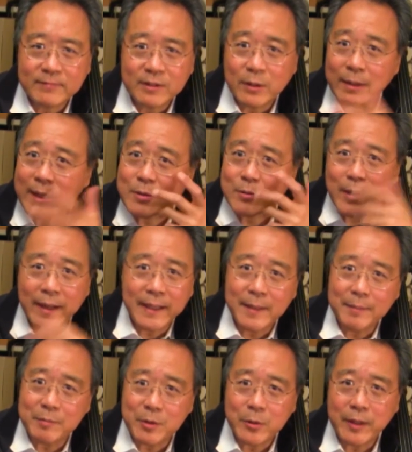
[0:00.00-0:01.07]
So that's why I
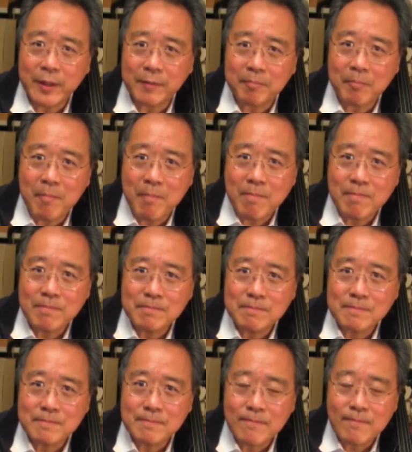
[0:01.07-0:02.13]
keep doing
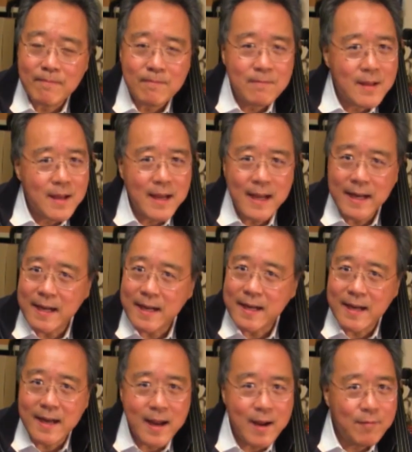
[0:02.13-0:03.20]
it. And
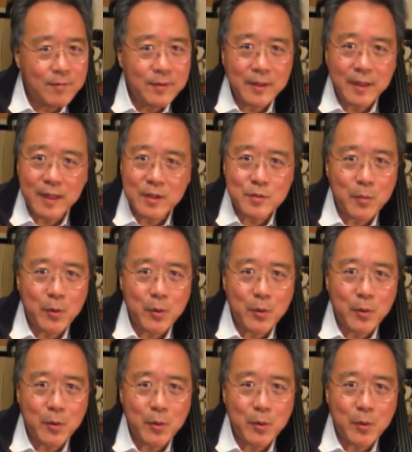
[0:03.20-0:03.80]
it never gets